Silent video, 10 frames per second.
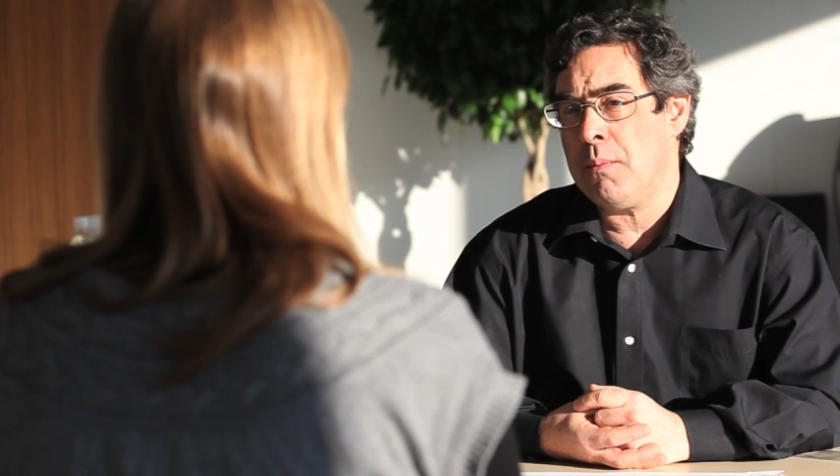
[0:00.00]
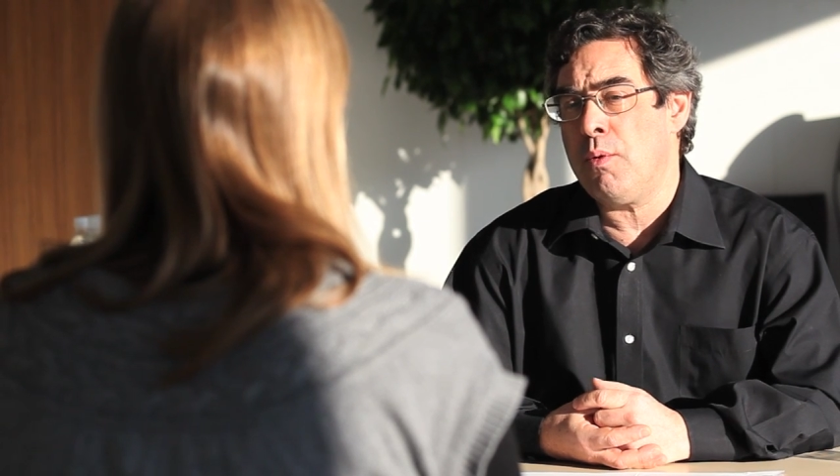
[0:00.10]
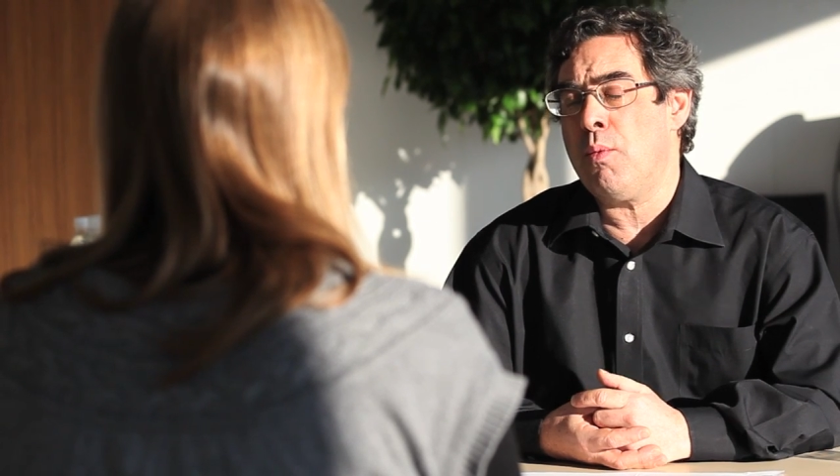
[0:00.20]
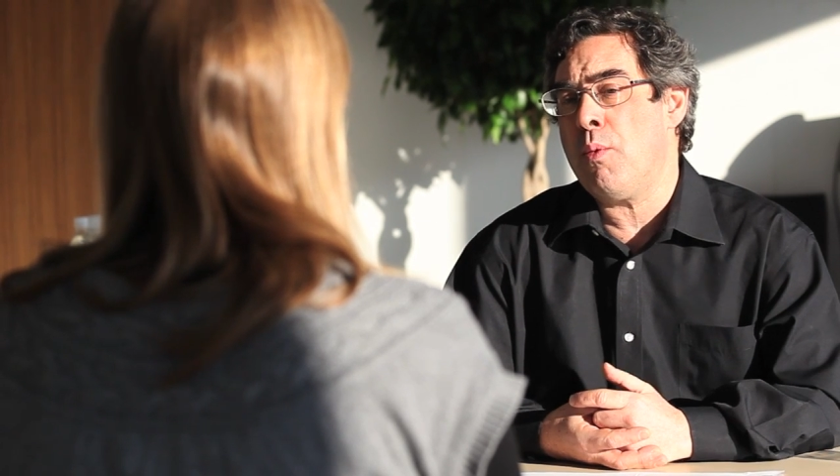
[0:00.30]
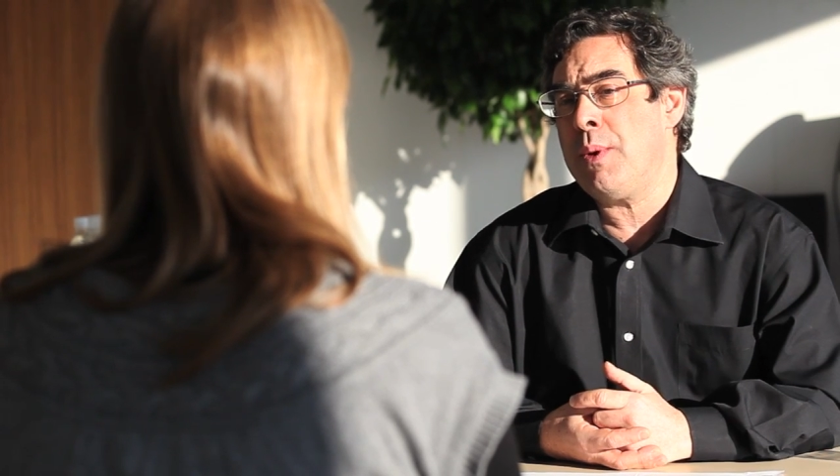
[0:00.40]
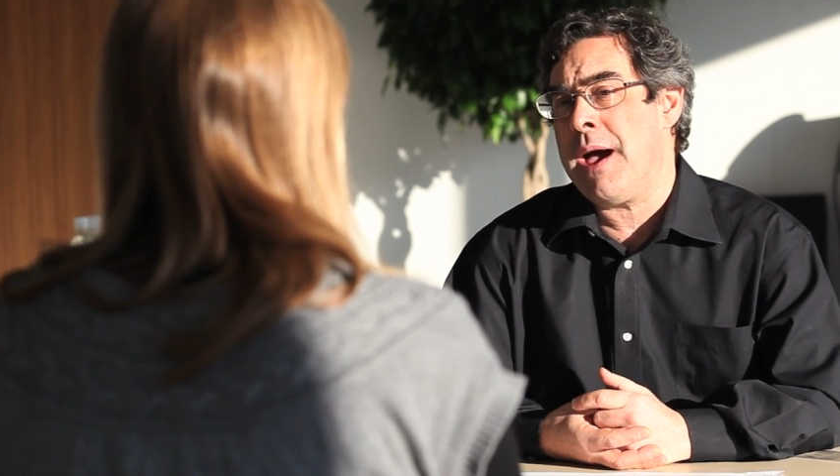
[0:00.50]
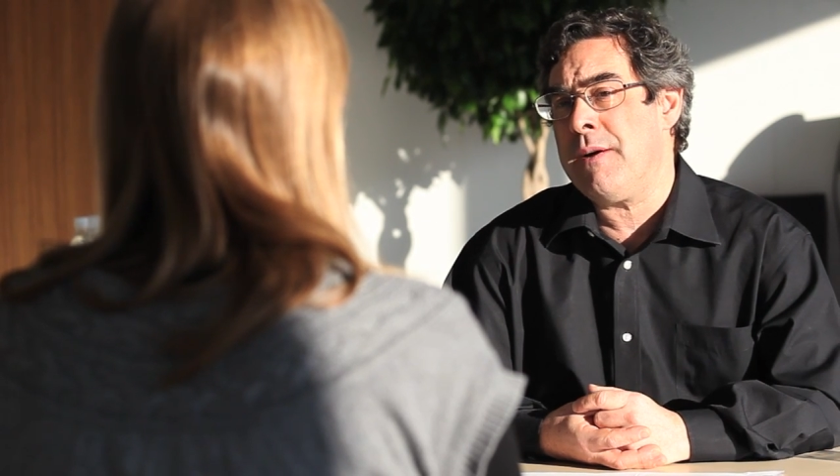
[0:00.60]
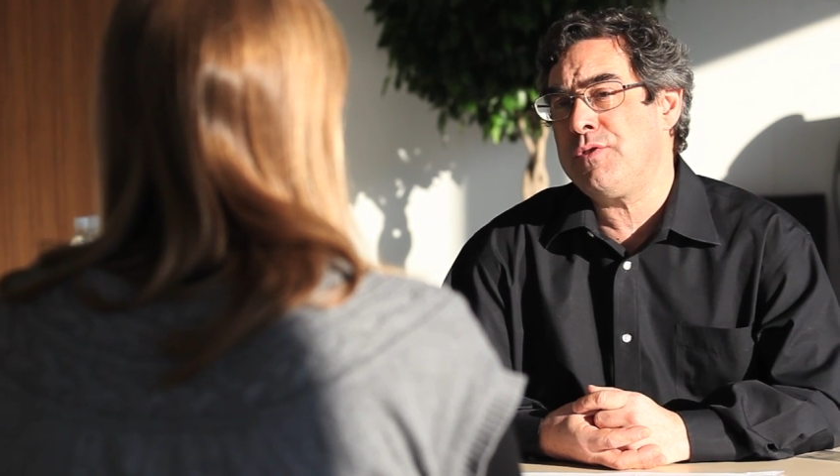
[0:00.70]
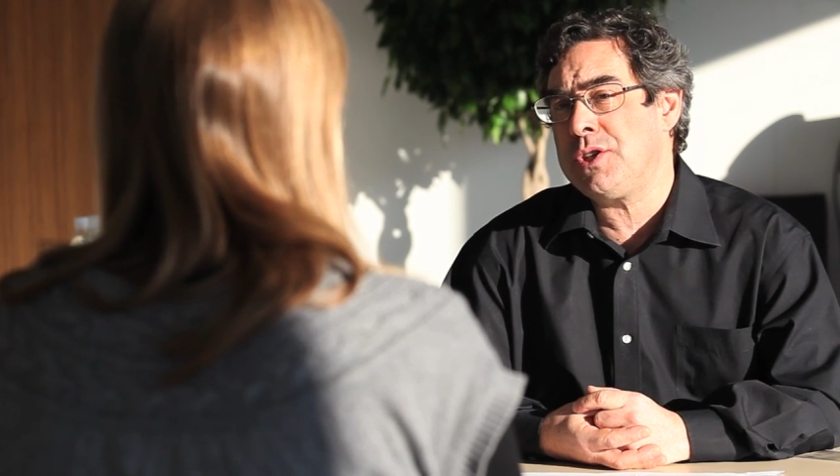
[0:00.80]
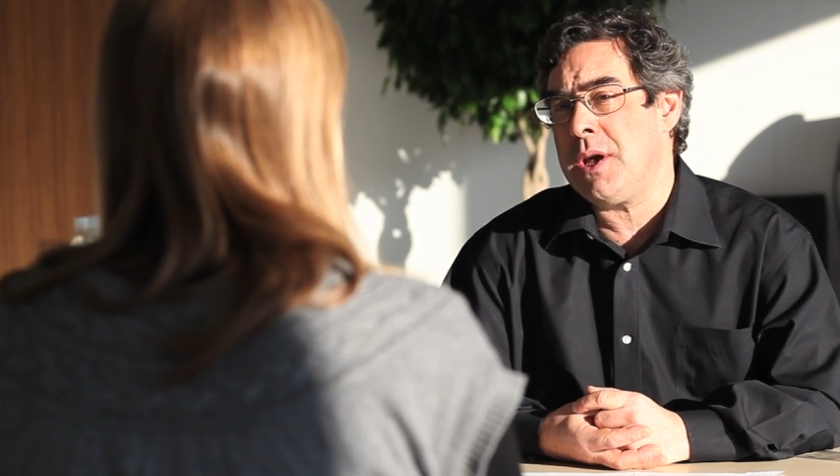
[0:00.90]
But what we
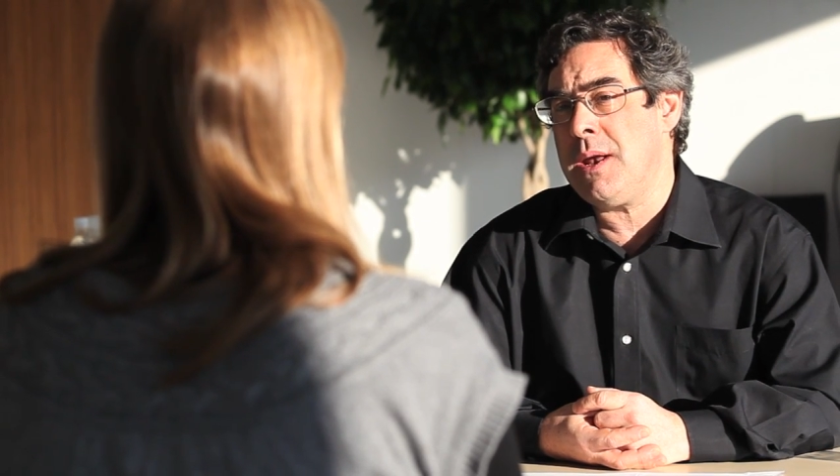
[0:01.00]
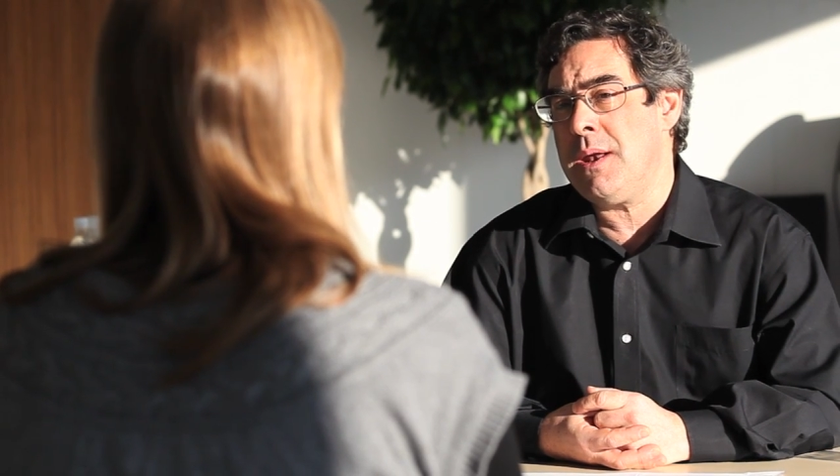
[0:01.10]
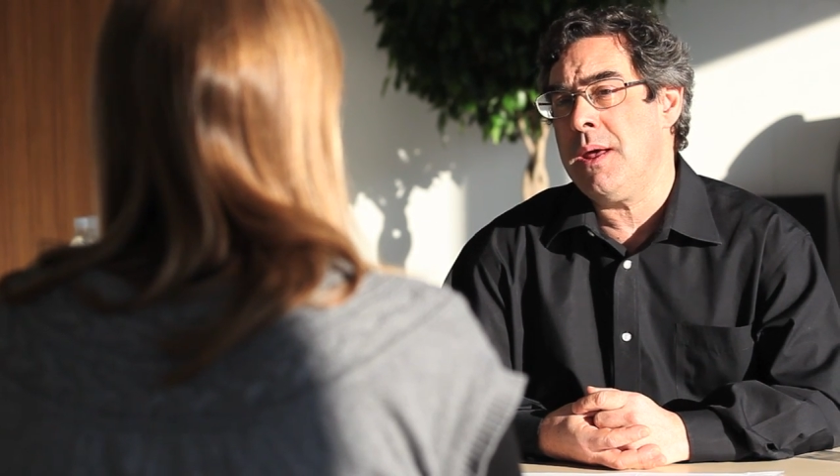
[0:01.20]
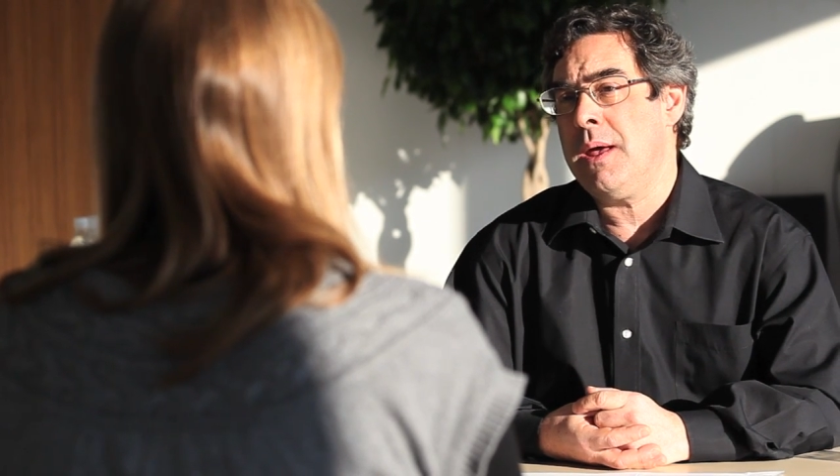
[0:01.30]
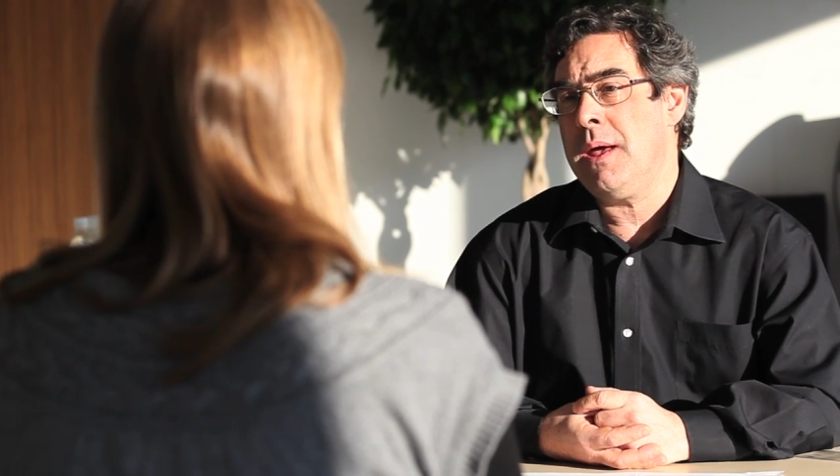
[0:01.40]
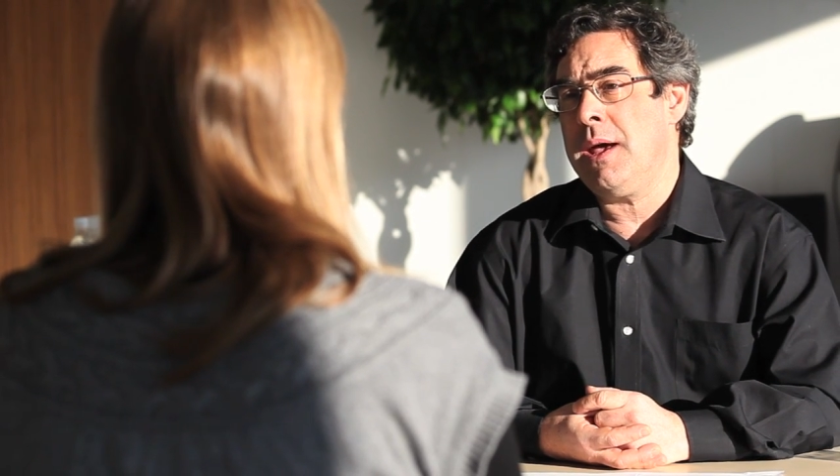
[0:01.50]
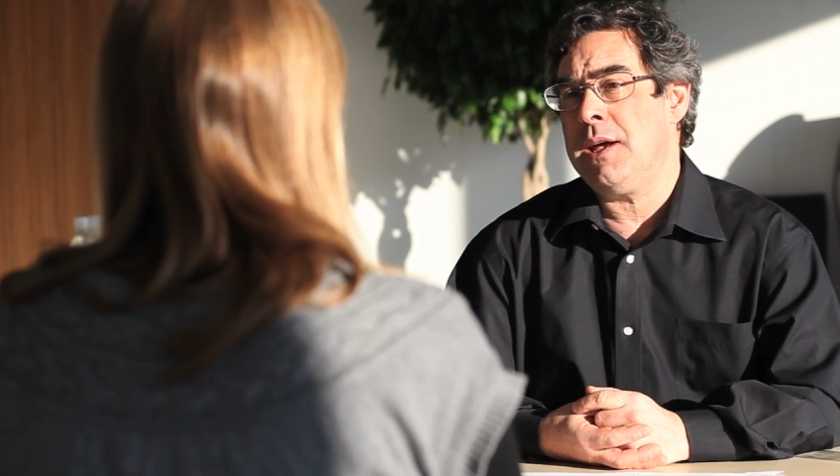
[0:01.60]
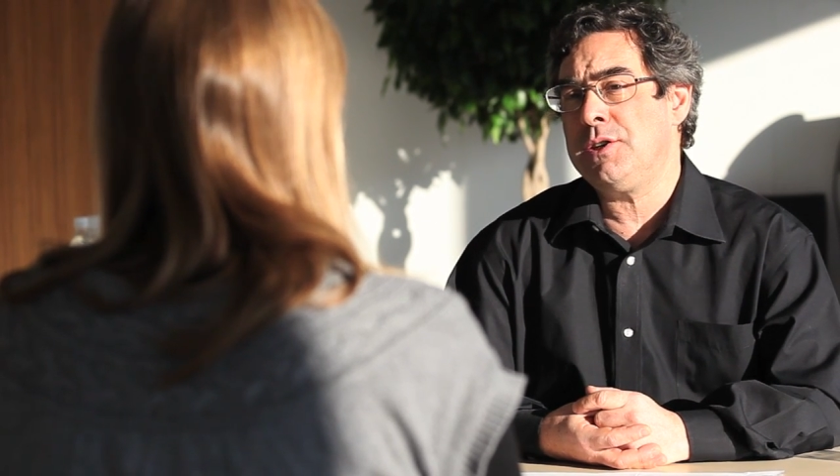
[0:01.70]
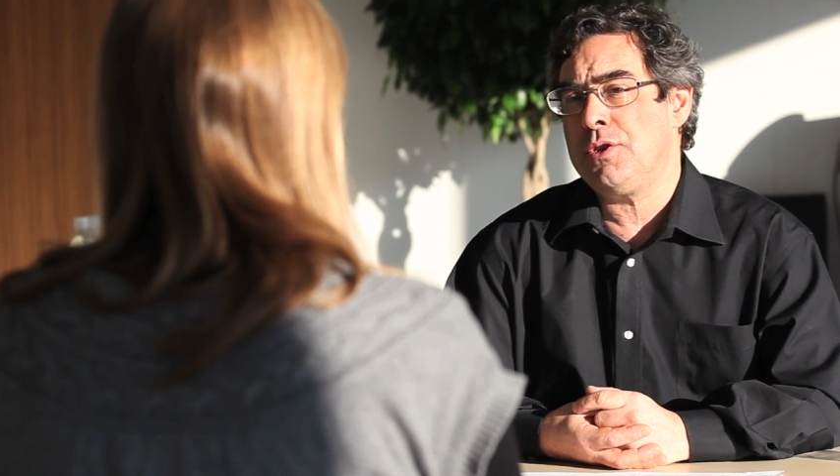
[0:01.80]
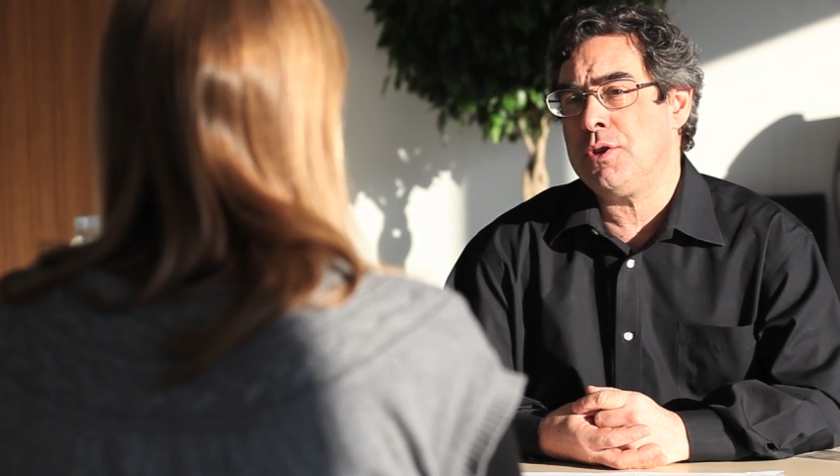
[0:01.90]
have seen is